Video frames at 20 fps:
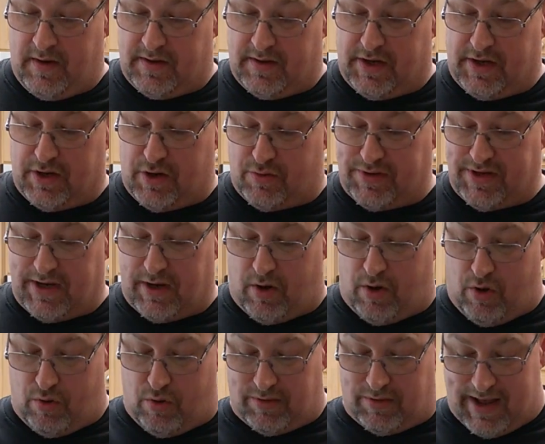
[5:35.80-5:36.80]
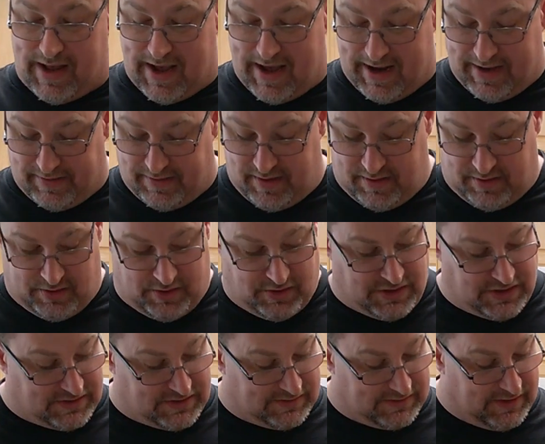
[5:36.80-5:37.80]
Now you don't need a whole lot. You
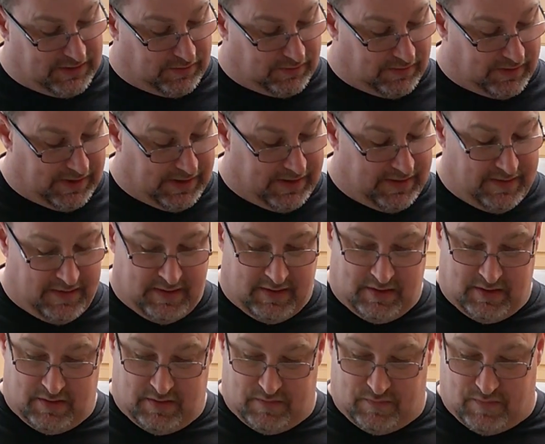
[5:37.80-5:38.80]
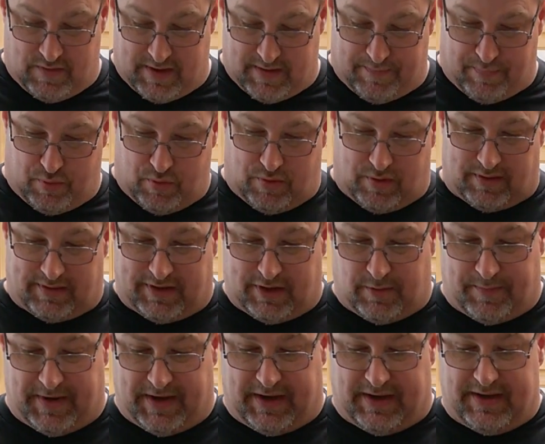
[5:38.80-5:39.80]
just literally want to pour a little
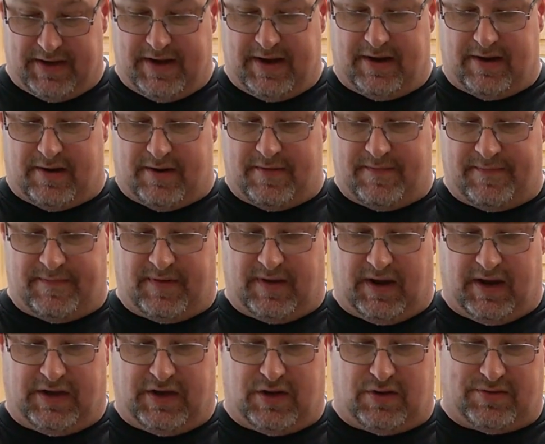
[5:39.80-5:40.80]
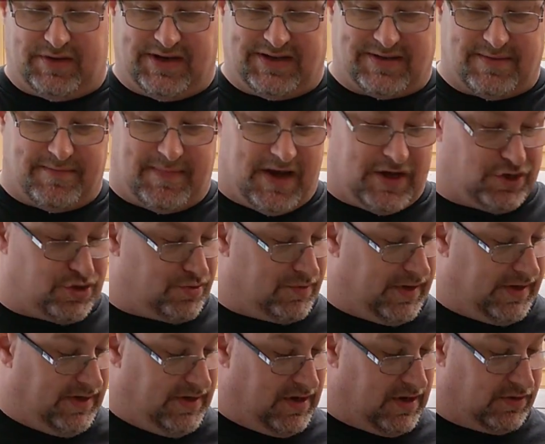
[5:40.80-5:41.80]
bit in here, and you don't need to measure
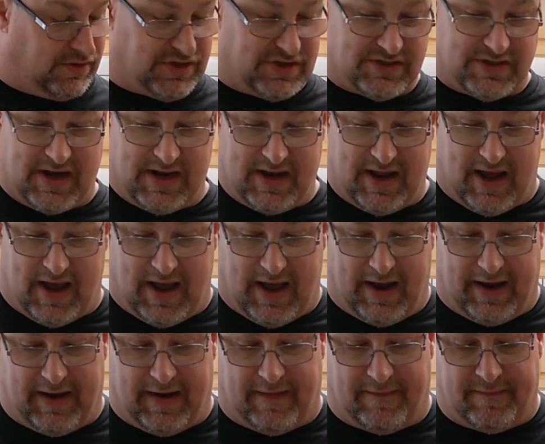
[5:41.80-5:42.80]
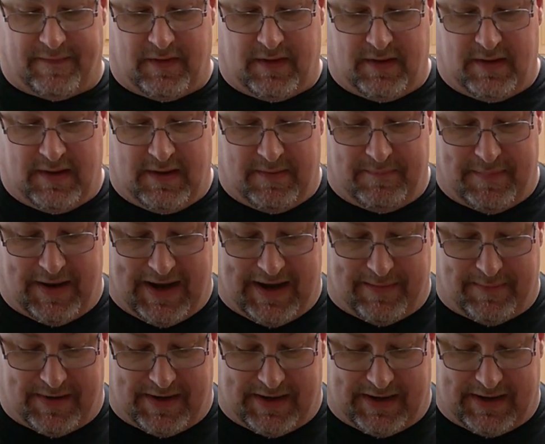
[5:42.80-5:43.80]
it. You know, just kind of eye it.
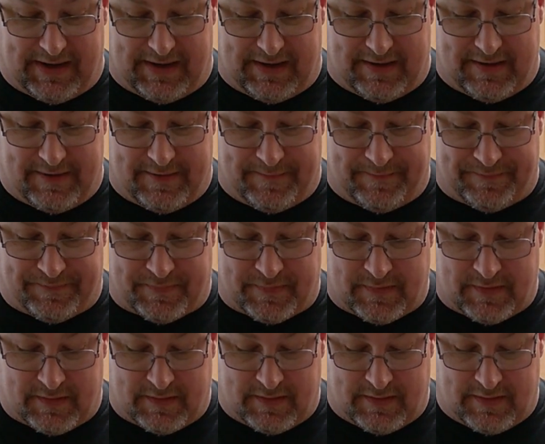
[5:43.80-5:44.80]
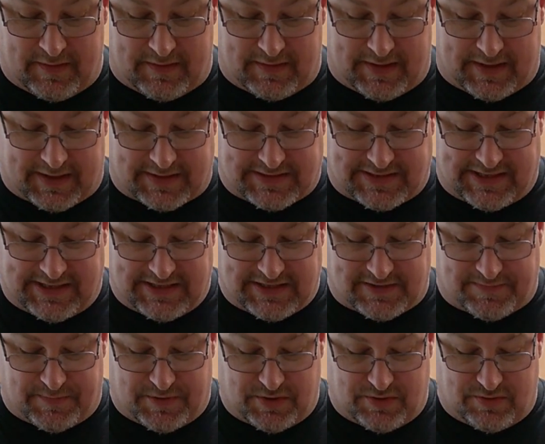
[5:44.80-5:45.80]
Maybe like a
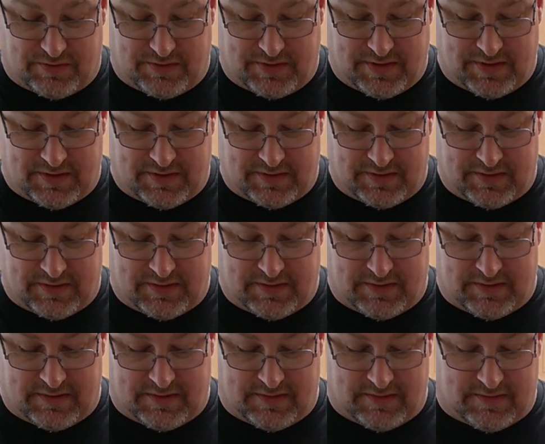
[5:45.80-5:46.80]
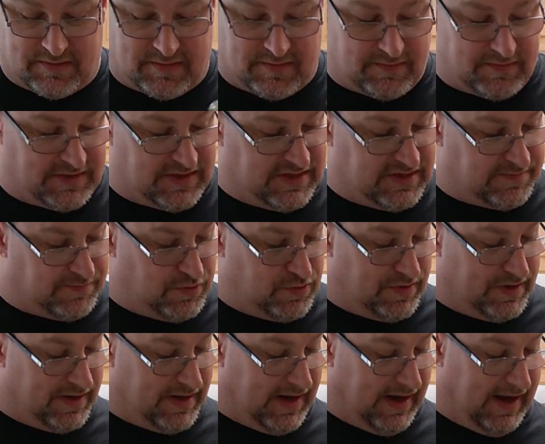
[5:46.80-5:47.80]
teaspoon and
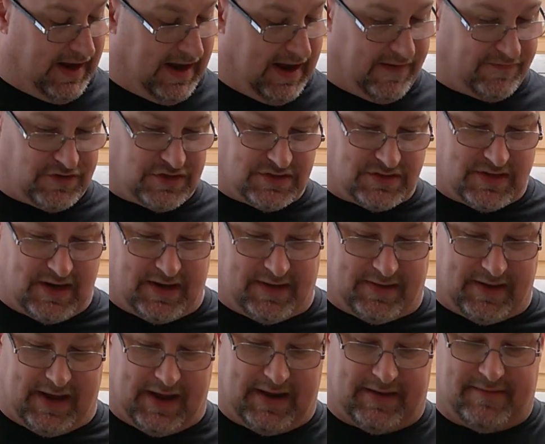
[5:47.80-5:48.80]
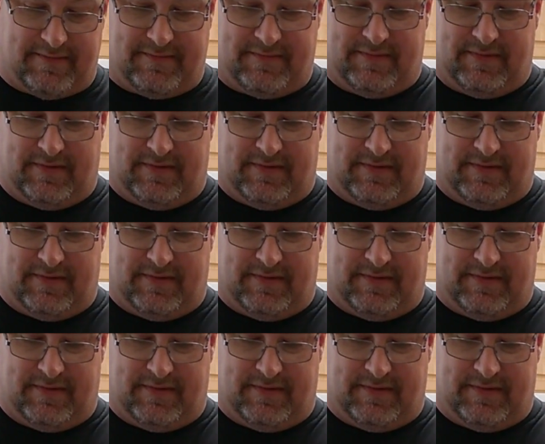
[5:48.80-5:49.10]
a half, just like that.